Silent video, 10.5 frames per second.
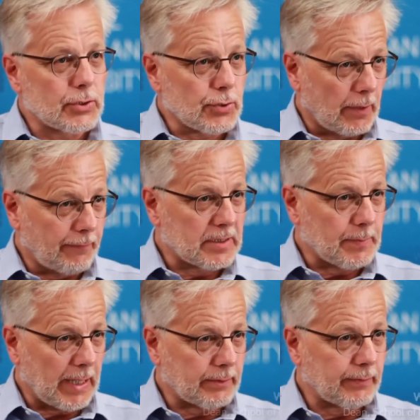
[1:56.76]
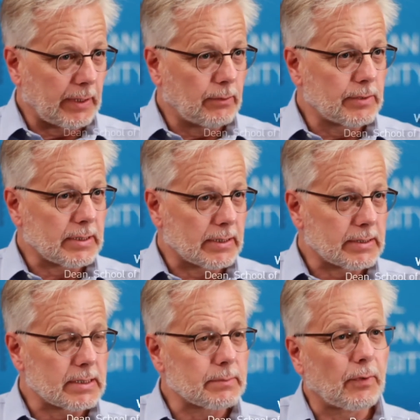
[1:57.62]
Choi Fitzpatrick, who is an
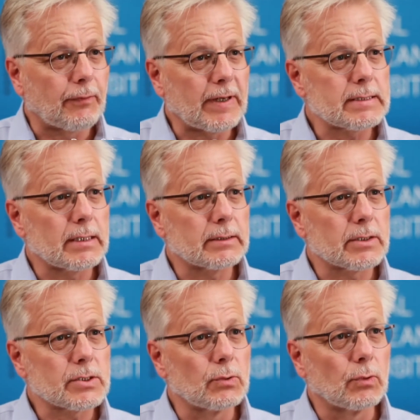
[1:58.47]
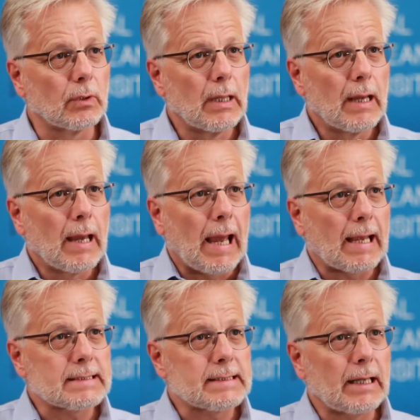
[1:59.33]
assistant professor at the school,
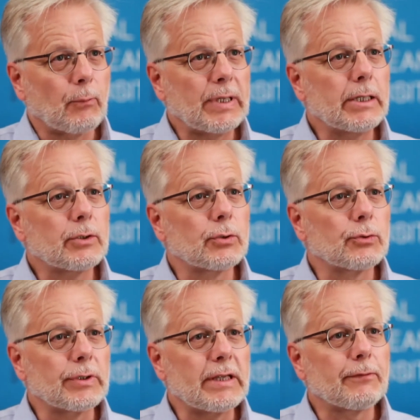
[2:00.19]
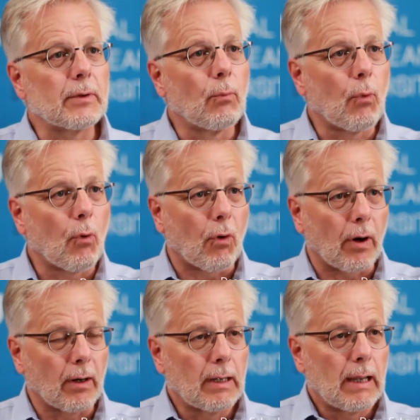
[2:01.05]
has said we need to do even
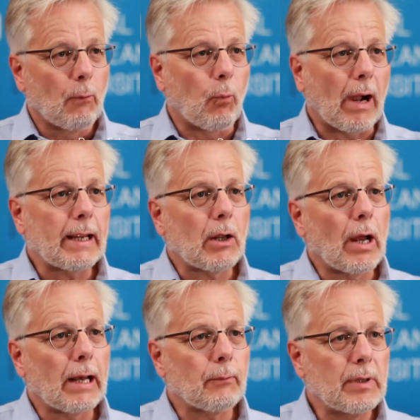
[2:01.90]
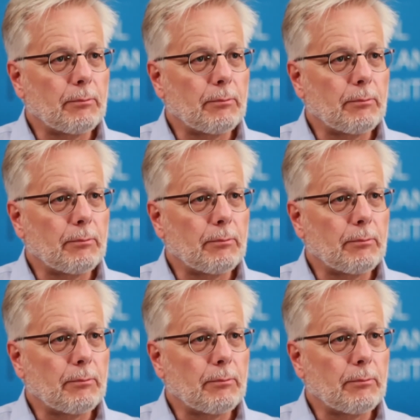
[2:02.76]
more. Why can't we